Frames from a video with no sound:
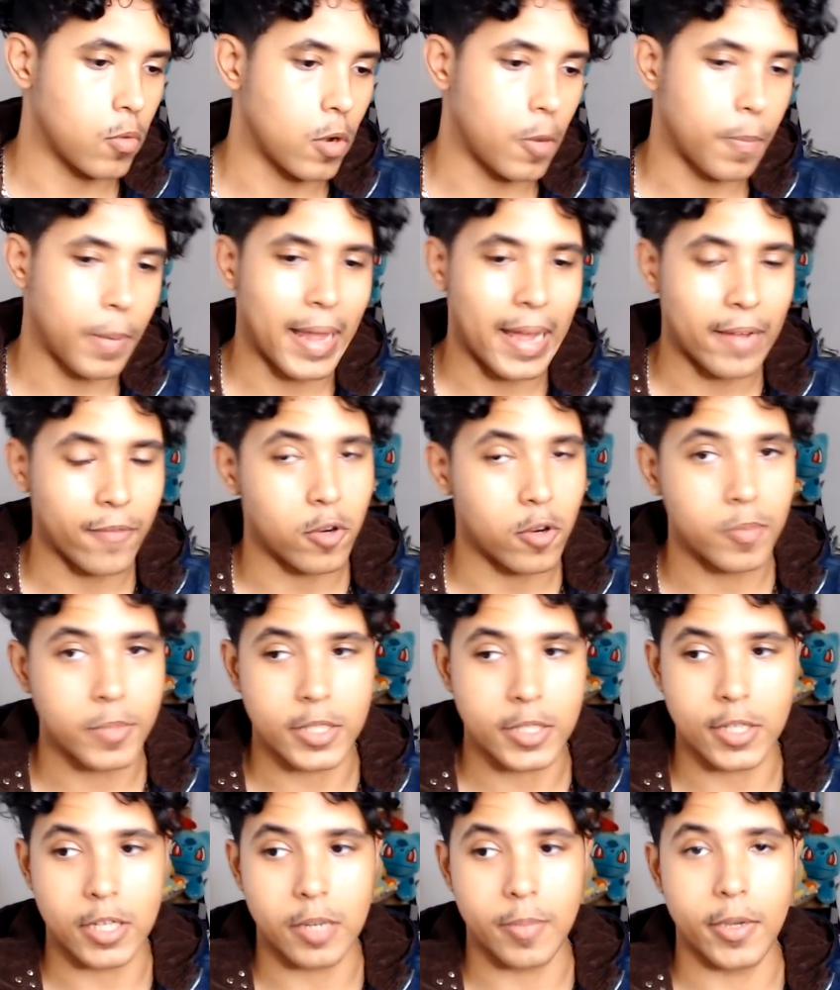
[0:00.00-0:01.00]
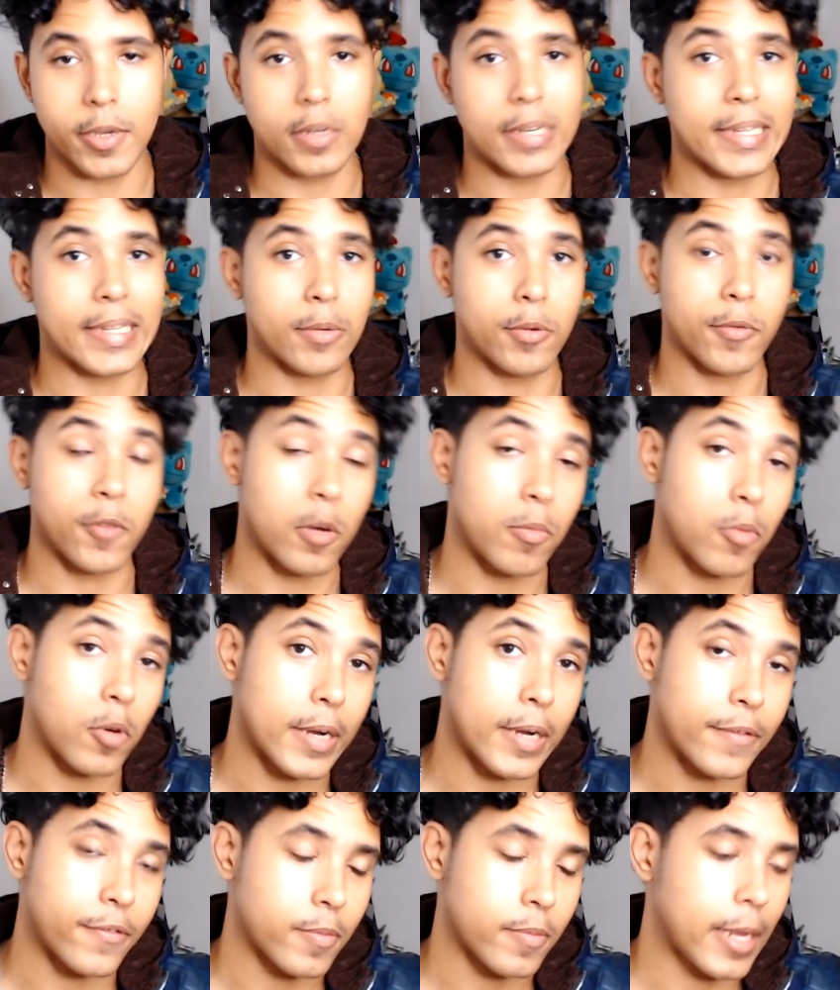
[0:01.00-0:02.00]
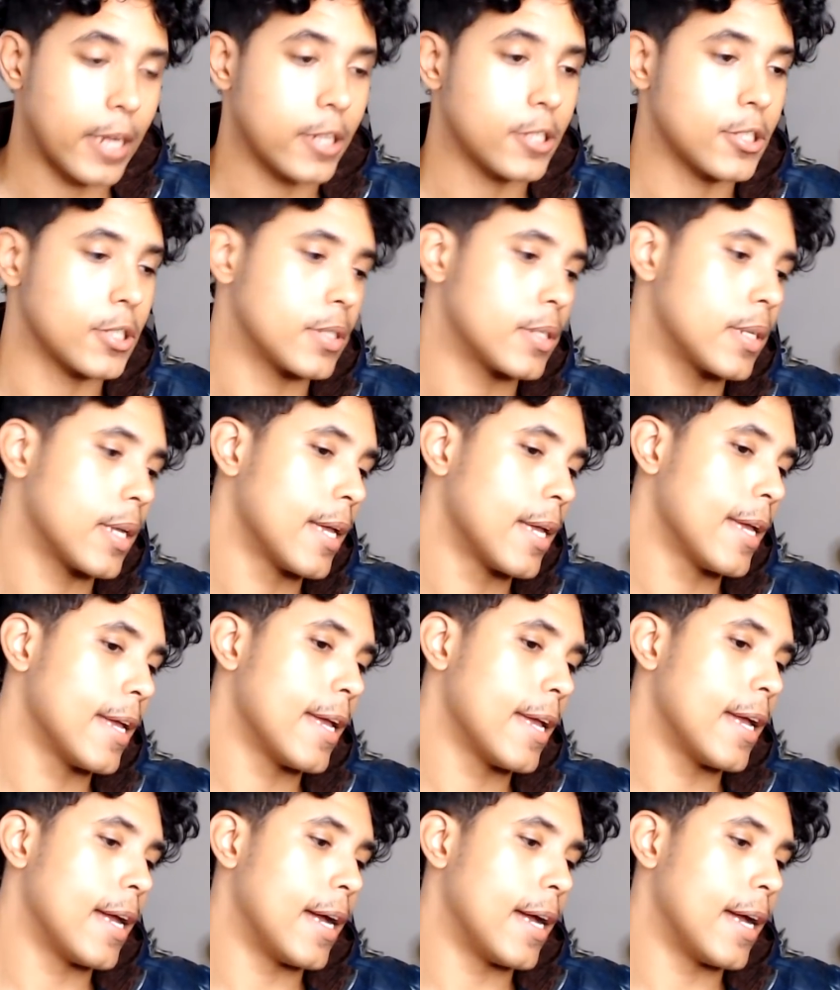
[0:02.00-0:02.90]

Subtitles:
what platforms it's going to be on now that we've got more information.